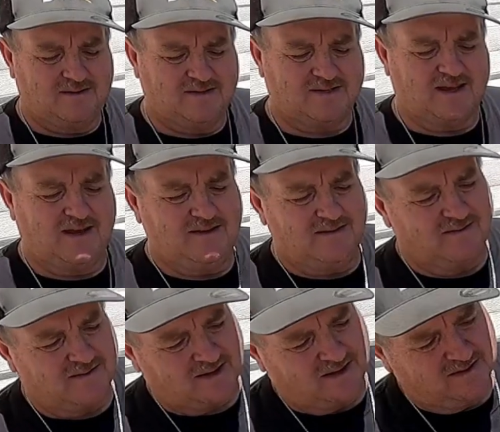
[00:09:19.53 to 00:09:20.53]
set
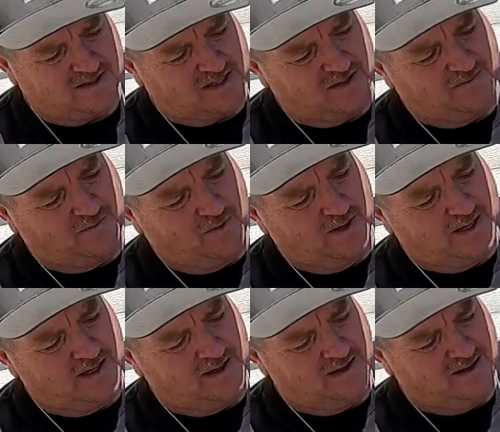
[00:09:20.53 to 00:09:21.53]
called
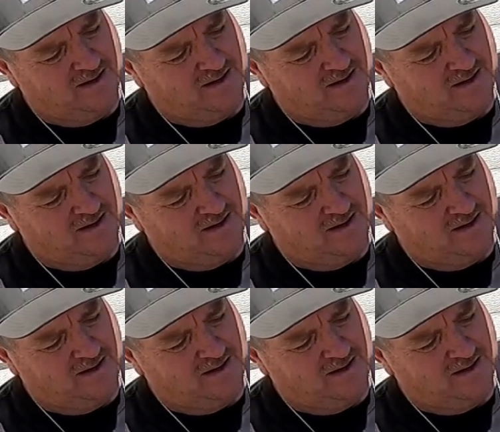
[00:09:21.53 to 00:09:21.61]
T40